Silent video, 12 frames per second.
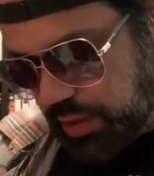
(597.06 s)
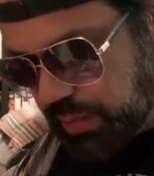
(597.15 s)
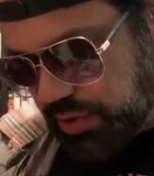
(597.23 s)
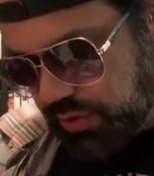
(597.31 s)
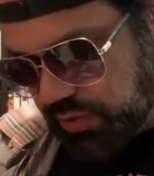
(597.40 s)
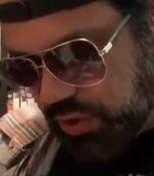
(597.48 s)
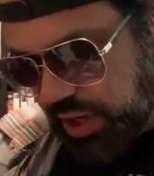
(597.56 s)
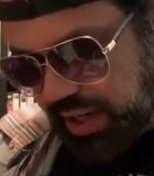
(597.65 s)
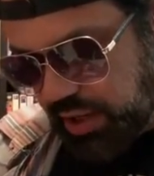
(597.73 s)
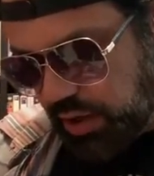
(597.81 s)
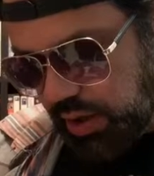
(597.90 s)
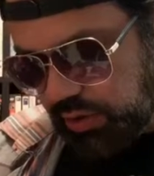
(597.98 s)
bunch of
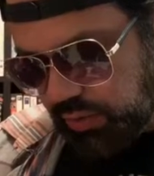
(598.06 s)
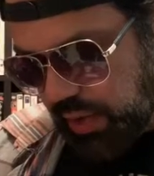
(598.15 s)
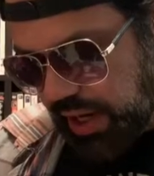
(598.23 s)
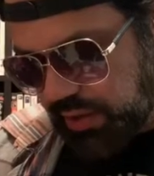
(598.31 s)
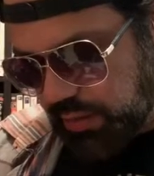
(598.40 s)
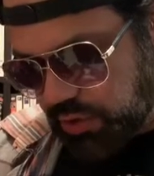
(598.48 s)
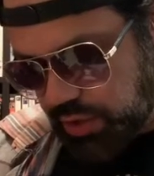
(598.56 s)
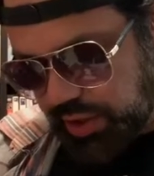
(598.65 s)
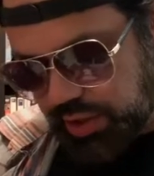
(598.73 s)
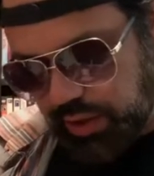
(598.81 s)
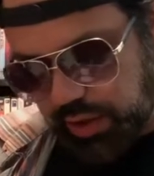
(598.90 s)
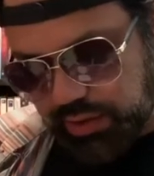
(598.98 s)
trading cards, random
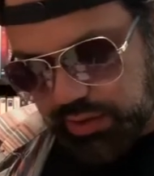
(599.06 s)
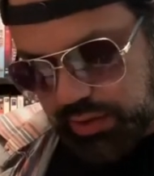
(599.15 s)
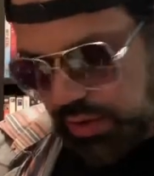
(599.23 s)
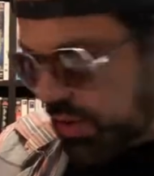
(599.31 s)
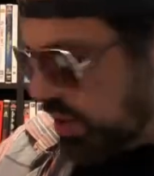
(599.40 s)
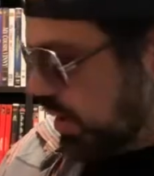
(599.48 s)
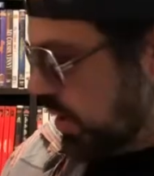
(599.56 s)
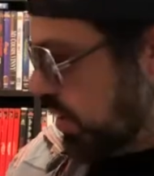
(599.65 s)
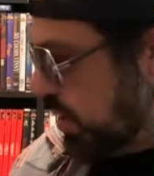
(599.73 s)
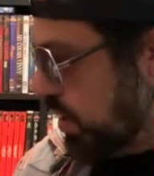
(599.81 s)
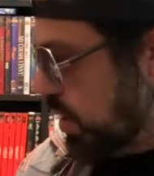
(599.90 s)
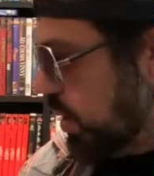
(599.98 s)
trading cards.
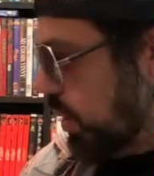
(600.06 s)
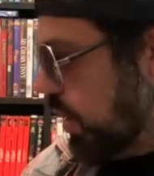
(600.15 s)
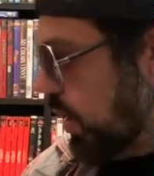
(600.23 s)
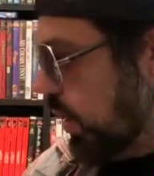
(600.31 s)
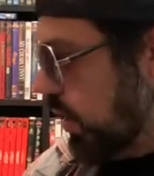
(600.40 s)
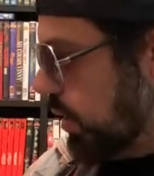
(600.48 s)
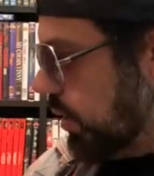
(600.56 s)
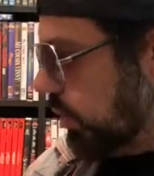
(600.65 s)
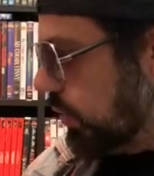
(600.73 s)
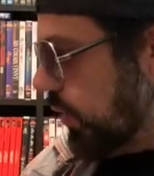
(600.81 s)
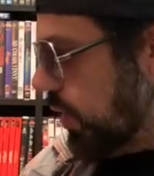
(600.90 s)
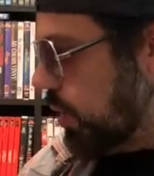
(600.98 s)
And it
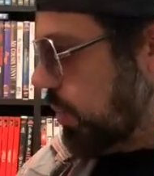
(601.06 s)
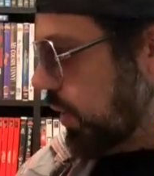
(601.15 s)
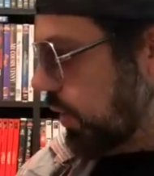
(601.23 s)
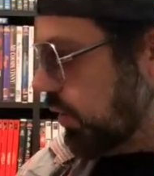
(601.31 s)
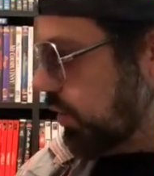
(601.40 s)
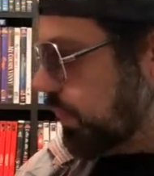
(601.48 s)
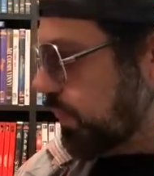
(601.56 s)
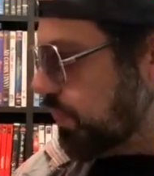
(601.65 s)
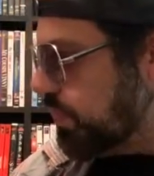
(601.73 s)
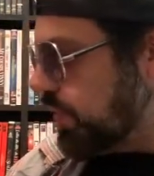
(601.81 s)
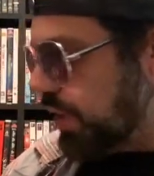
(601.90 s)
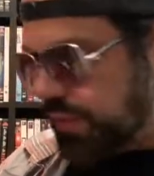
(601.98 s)
was funny because
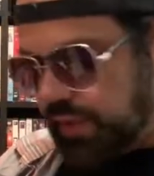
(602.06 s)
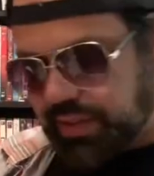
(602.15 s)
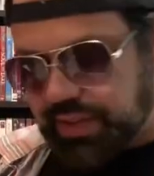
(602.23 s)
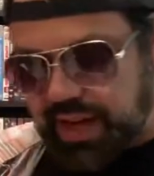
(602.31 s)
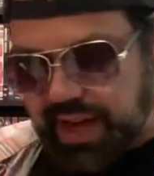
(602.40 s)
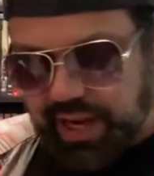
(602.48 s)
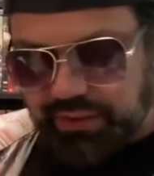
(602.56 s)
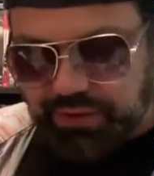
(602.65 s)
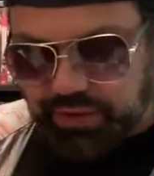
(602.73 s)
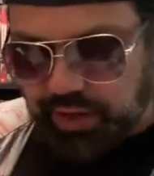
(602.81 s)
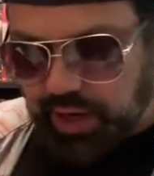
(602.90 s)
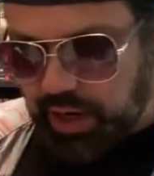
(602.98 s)
the day
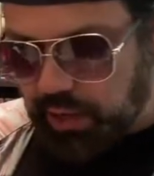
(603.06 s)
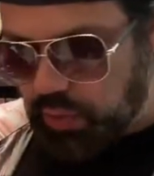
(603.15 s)
after I